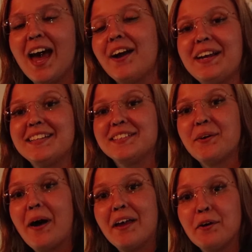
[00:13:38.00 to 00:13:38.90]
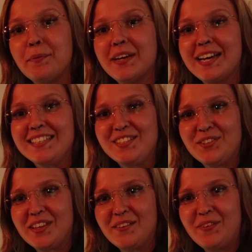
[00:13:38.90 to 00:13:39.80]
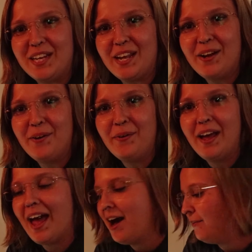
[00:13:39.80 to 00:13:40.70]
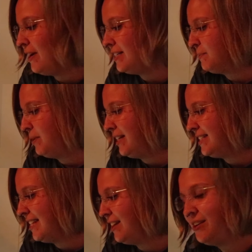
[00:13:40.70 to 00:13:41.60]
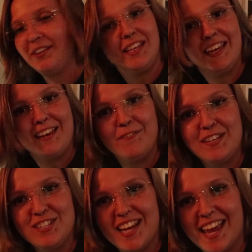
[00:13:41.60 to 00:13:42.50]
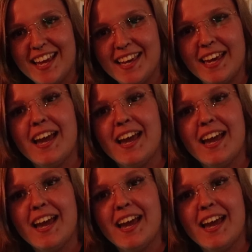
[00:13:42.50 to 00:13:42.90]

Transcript: Alright, so I hope you guys enjoyed the video of us putting together the fish tank,